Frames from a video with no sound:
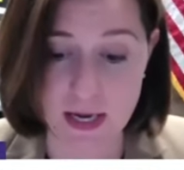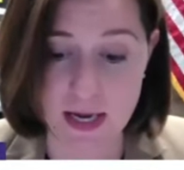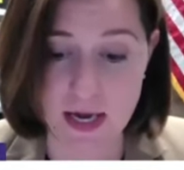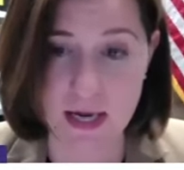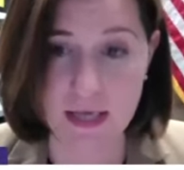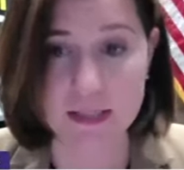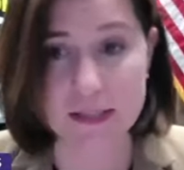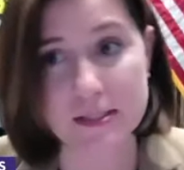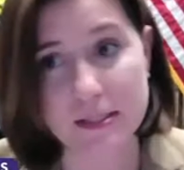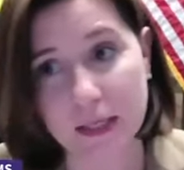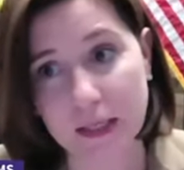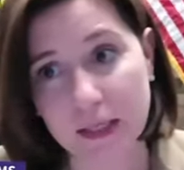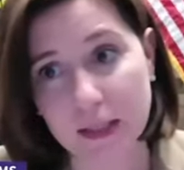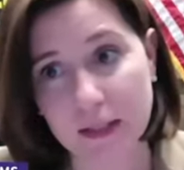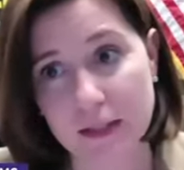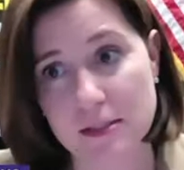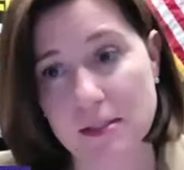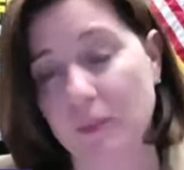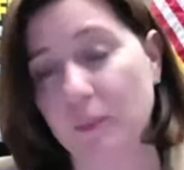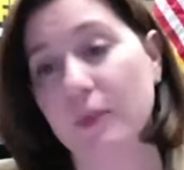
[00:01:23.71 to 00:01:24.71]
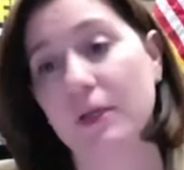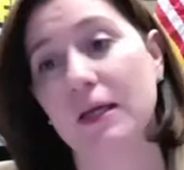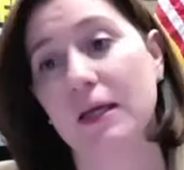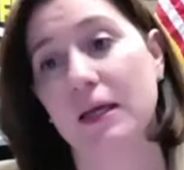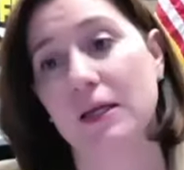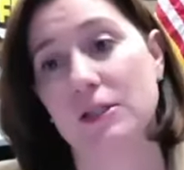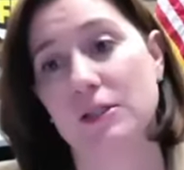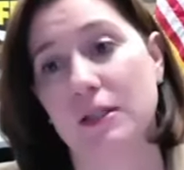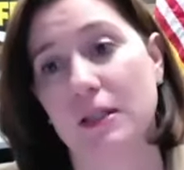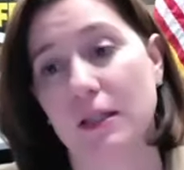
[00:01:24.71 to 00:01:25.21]
And second, some
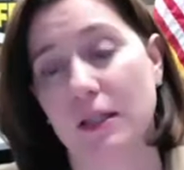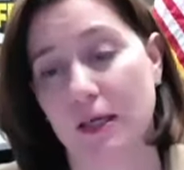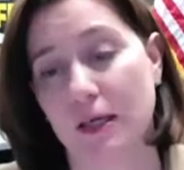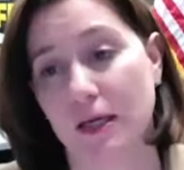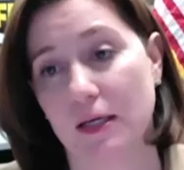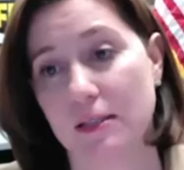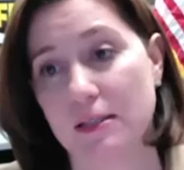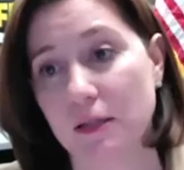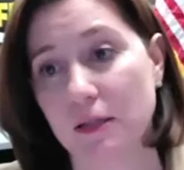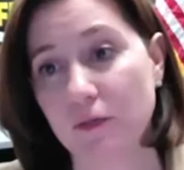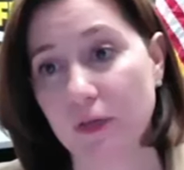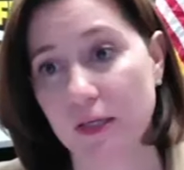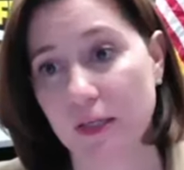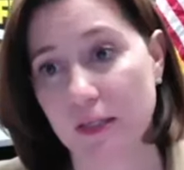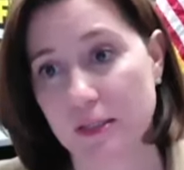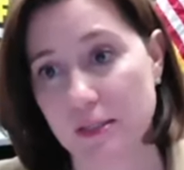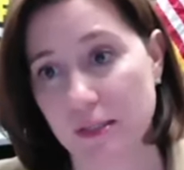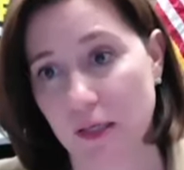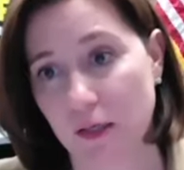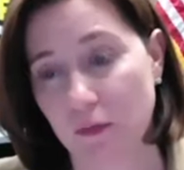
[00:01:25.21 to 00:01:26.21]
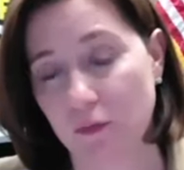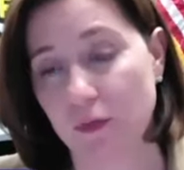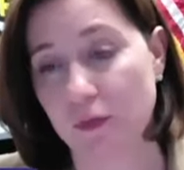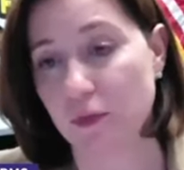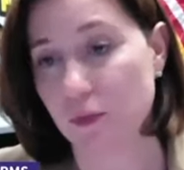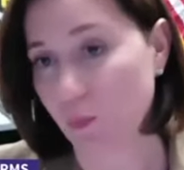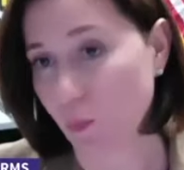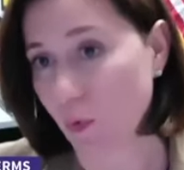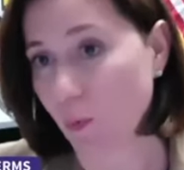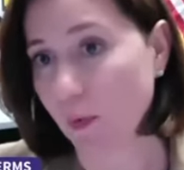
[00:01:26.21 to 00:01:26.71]
indication that the activity itself
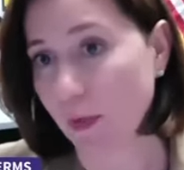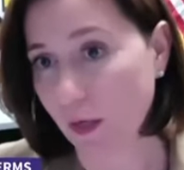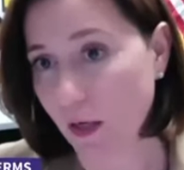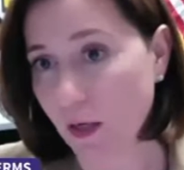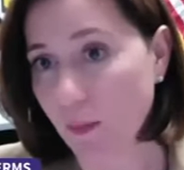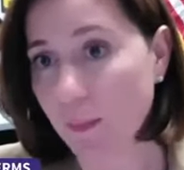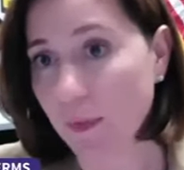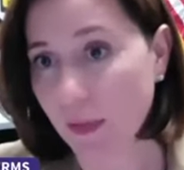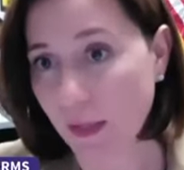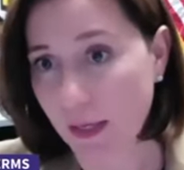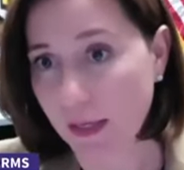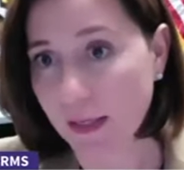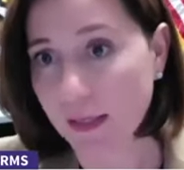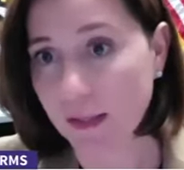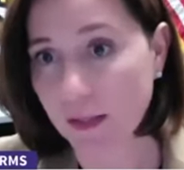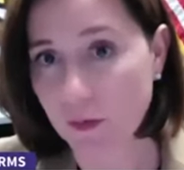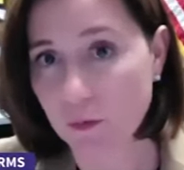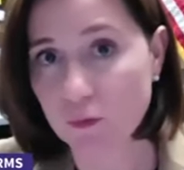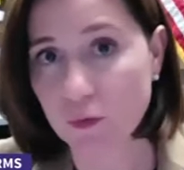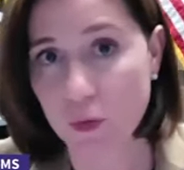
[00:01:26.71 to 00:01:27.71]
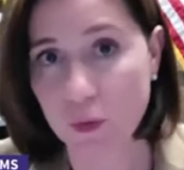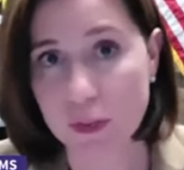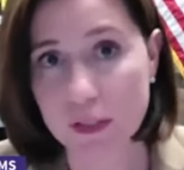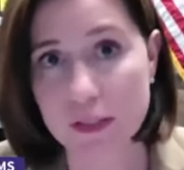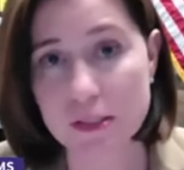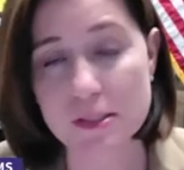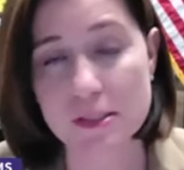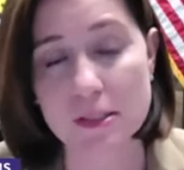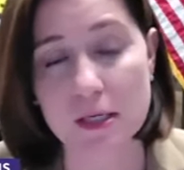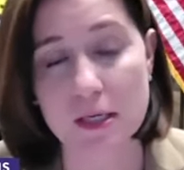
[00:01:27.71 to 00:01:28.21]
is what we call malign
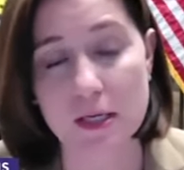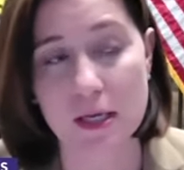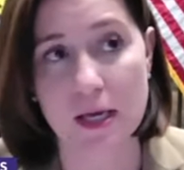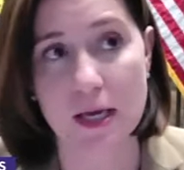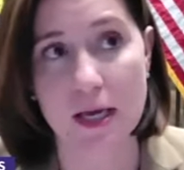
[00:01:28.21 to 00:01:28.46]
influence.